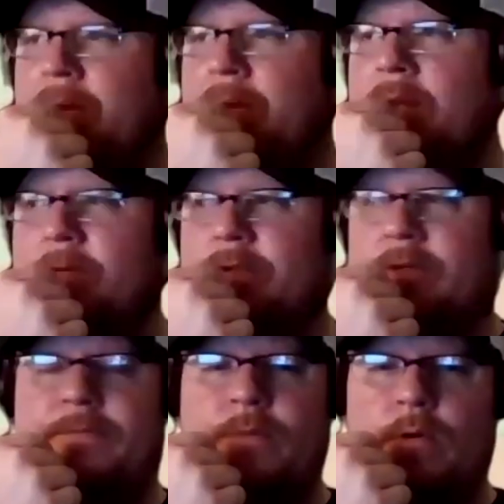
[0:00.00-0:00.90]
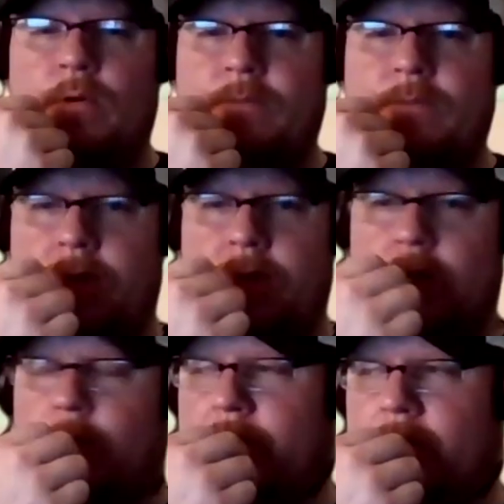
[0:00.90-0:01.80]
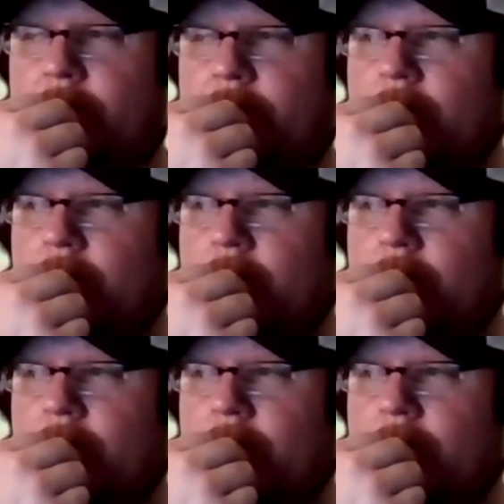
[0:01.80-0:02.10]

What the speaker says: average and a 440 OBP.